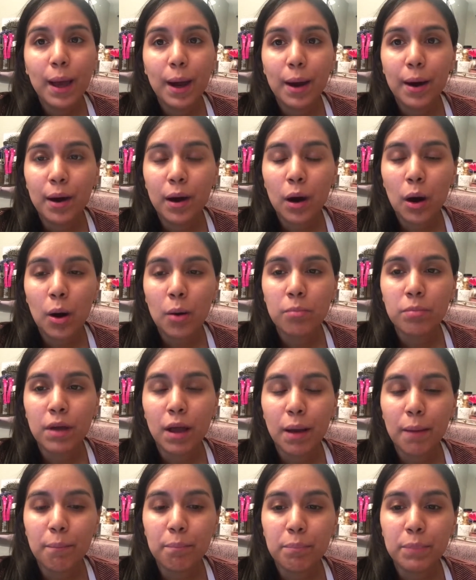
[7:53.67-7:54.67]
Um,
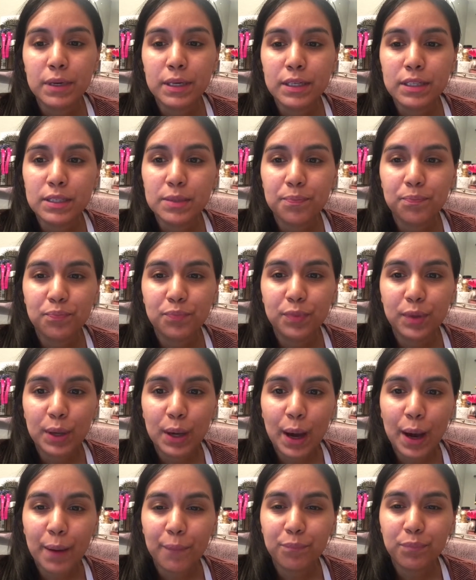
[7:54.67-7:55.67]
but
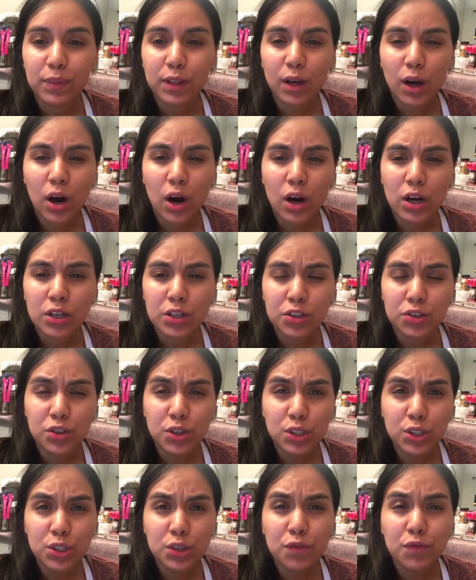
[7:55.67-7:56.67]
yeah, our
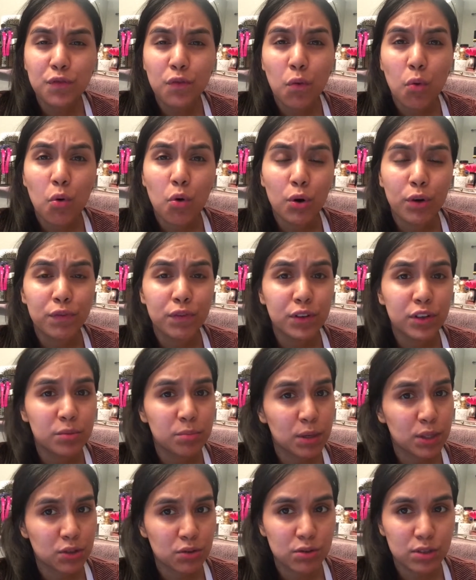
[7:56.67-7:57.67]
instructor for
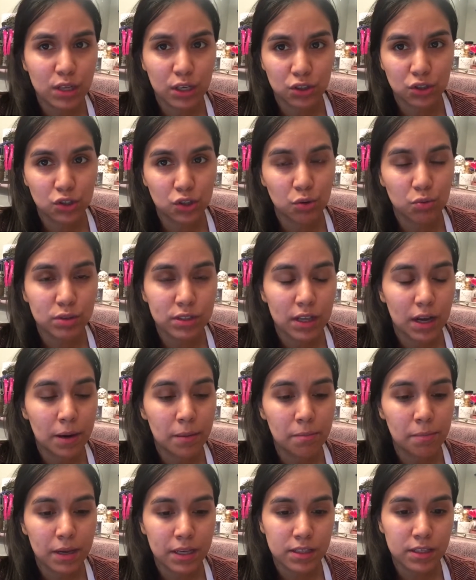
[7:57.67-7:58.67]
fundamentals lecture was
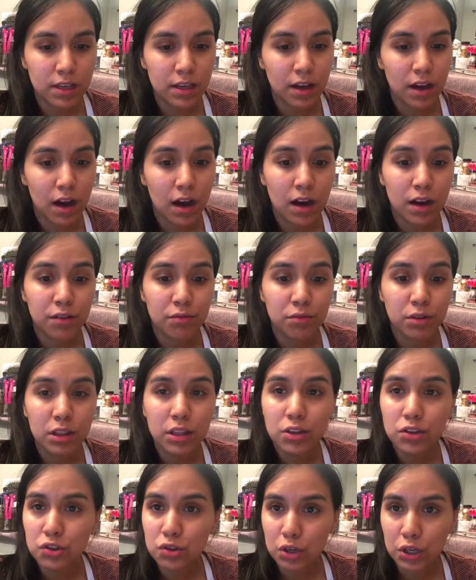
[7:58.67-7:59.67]
amazing. I really
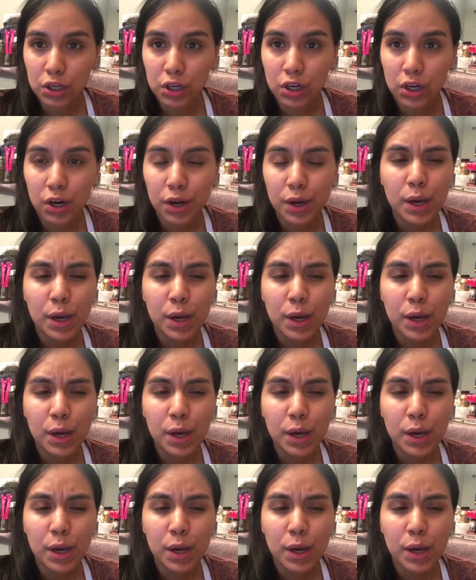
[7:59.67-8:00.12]
enjoyed her.